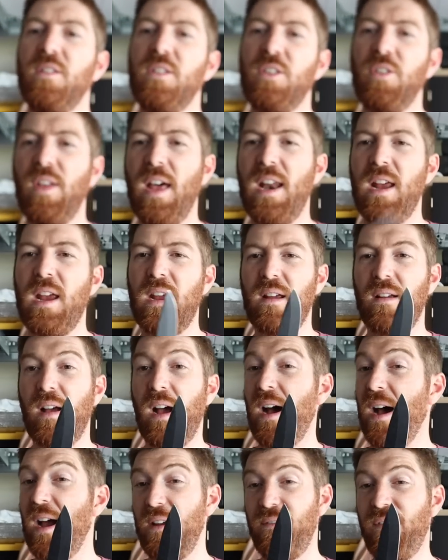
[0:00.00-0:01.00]
so that it,
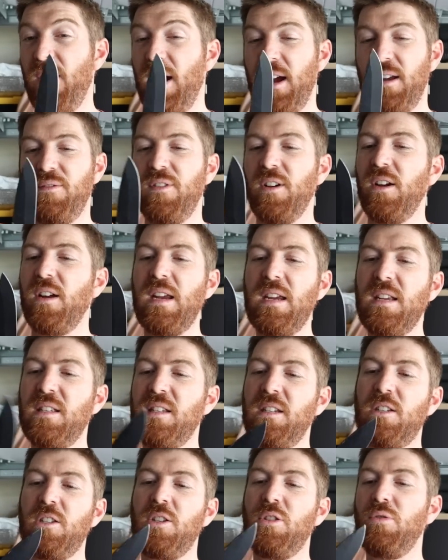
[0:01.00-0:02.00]
I find very
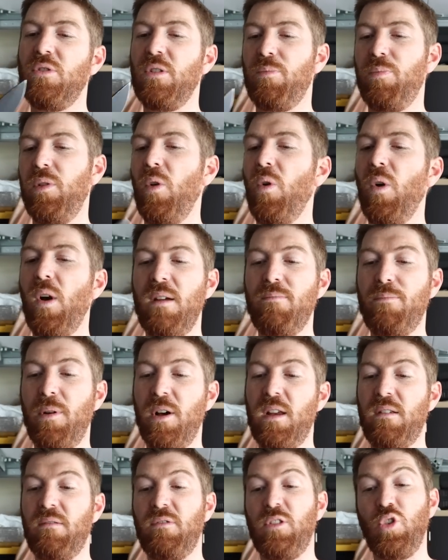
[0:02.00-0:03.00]
easy to deploy,
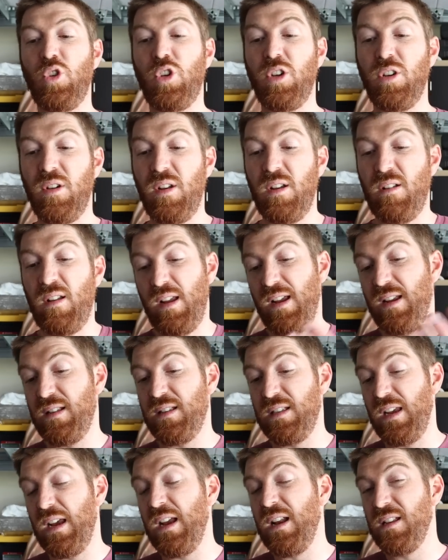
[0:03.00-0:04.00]
but you could,
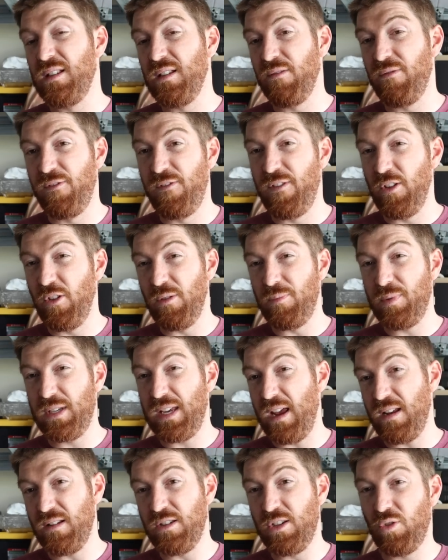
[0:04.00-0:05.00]
it's, it is a Phillips
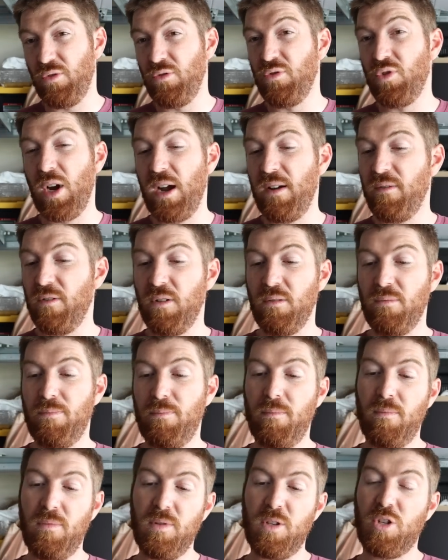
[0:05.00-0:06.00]
head screwdriver
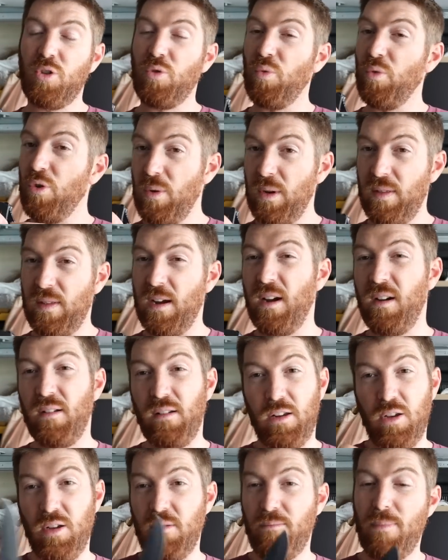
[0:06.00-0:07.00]
screw in there.
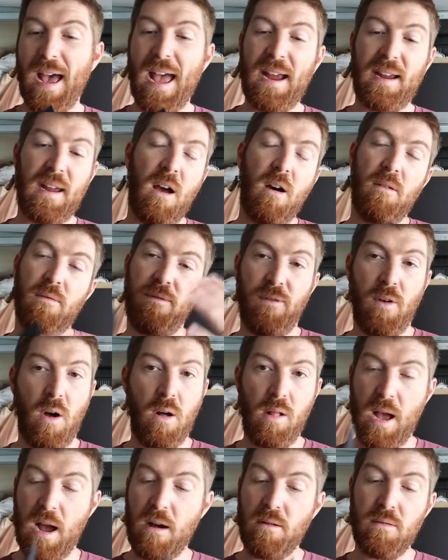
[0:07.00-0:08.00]
It could back out,
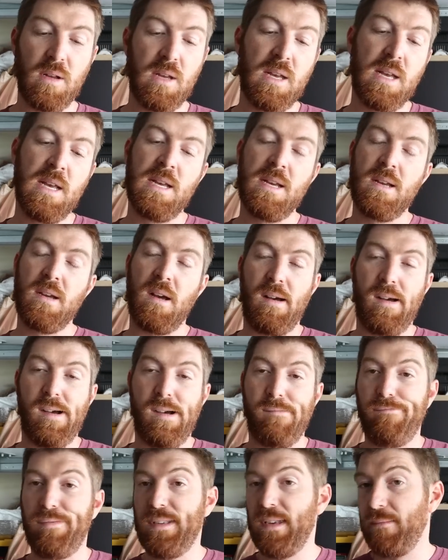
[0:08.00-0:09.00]
fall out.
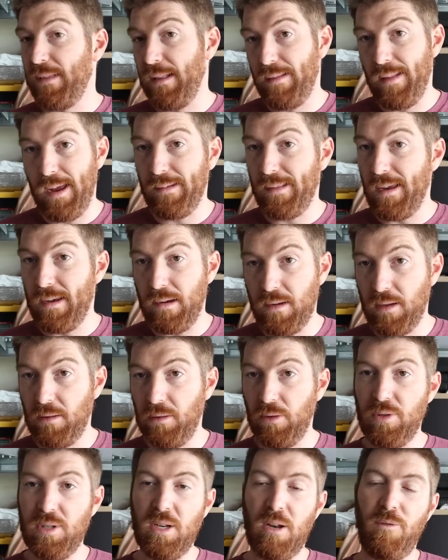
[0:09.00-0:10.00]
Um, something like that. You could
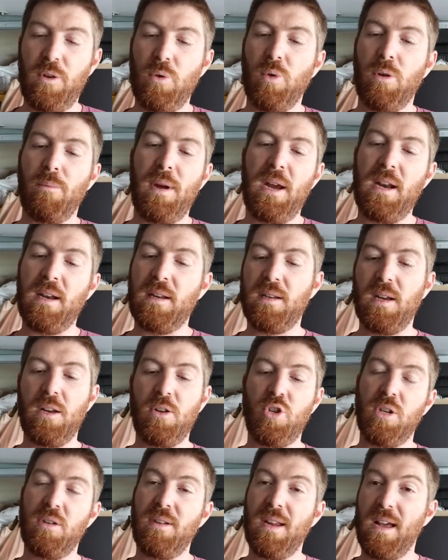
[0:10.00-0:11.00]
lose it if you weren't paying
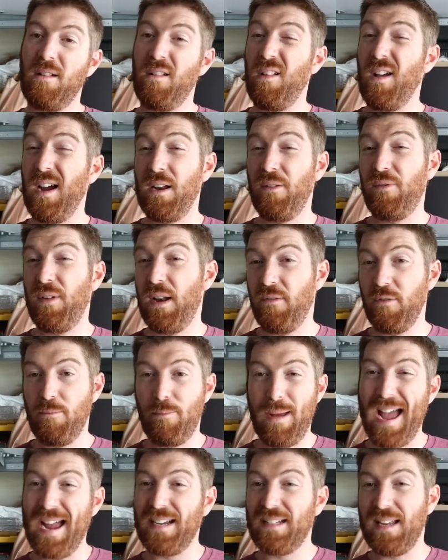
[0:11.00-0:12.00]
attention down the line, if it ever
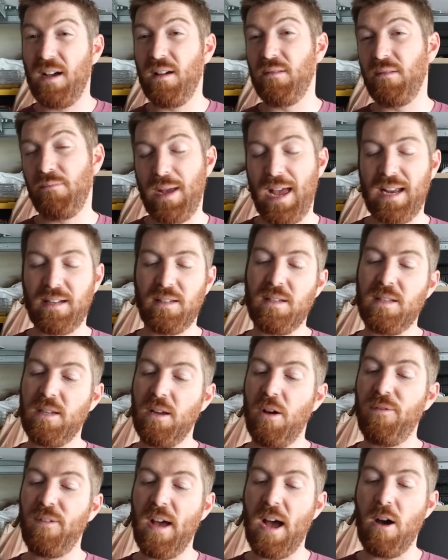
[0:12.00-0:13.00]
backed out, backed
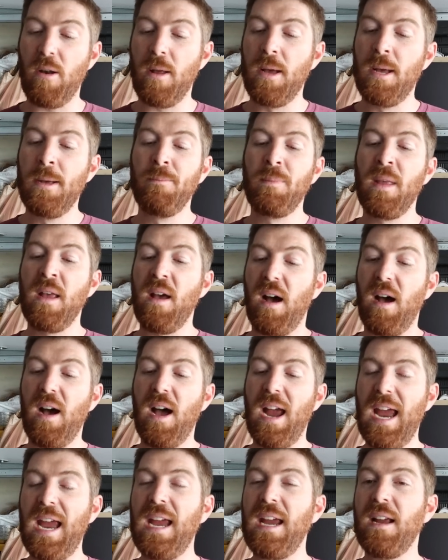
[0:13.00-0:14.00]
itself out.
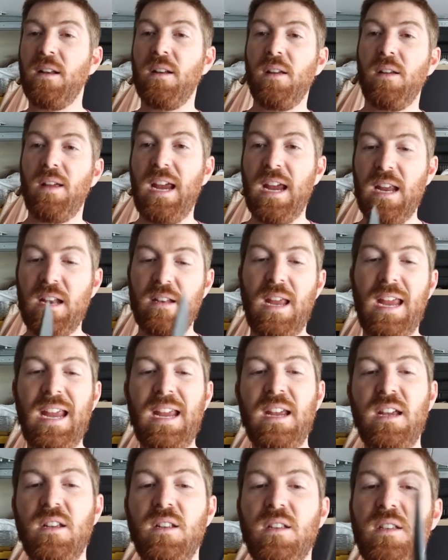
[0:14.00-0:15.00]
Uh, and it
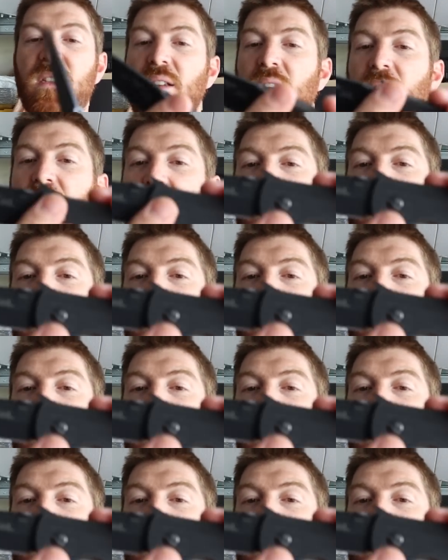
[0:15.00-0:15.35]
is